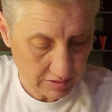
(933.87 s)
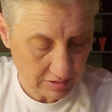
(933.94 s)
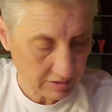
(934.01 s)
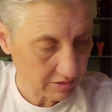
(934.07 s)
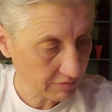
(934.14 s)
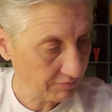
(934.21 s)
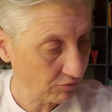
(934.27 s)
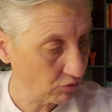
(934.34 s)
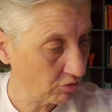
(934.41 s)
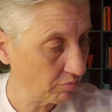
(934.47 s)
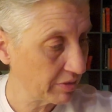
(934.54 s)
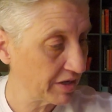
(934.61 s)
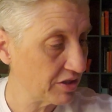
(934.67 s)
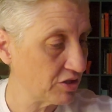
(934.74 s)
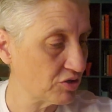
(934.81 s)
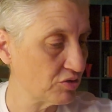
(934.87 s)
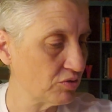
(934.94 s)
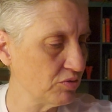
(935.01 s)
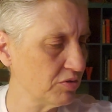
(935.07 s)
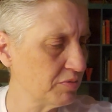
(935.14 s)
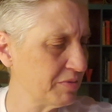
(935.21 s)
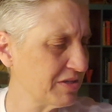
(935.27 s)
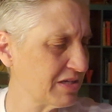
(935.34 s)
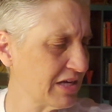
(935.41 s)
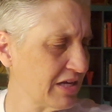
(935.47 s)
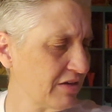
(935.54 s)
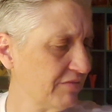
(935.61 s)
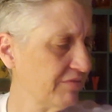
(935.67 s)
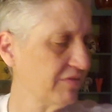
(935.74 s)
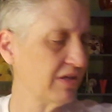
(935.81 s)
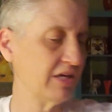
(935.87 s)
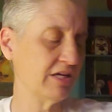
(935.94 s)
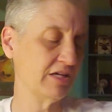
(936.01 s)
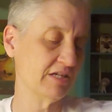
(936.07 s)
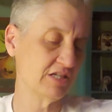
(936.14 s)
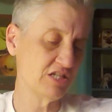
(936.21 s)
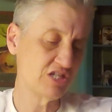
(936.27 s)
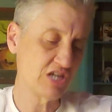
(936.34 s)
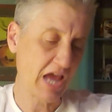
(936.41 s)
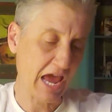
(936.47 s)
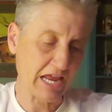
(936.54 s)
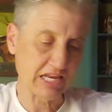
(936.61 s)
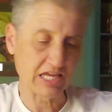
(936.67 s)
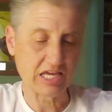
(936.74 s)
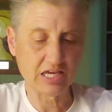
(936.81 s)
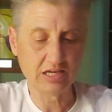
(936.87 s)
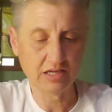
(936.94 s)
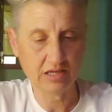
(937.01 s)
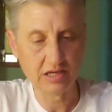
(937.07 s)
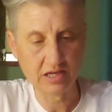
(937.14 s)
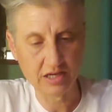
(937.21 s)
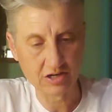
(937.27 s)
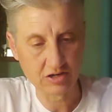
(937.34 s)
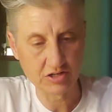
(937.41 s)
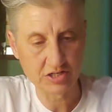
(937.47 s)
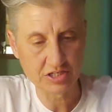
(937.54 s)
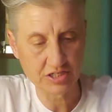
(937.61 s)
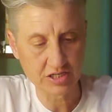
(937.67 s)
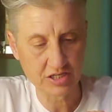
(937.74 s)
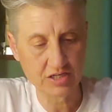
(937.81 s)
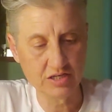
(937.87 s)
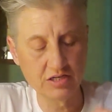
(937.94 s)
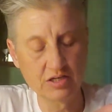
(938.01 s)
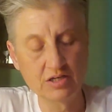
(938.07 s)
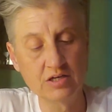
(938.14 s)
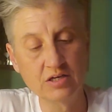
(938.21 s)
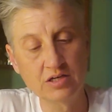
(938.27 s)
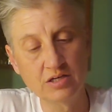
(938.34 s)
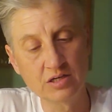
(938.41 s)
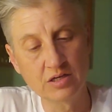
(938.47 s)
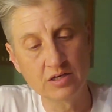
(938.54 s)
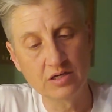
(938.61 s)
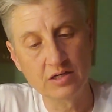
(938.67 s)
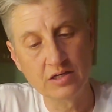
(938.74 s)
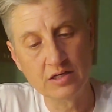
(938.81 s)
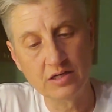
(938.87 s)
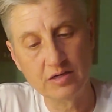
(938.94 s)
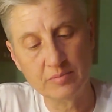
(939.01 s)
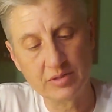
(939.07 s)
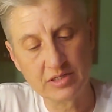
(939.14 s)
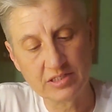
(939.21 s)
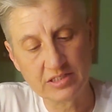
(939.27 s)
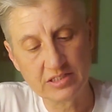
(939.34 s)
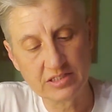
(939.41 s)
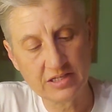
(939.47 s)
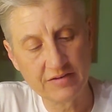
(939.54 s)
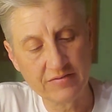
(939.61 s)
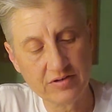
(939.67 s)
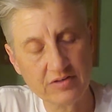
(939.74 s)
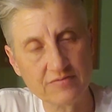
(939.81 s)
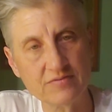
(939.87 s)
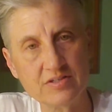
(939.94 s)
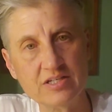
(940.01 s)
It's informed by the truth, but it's kind of like chatty energy. And a Seven of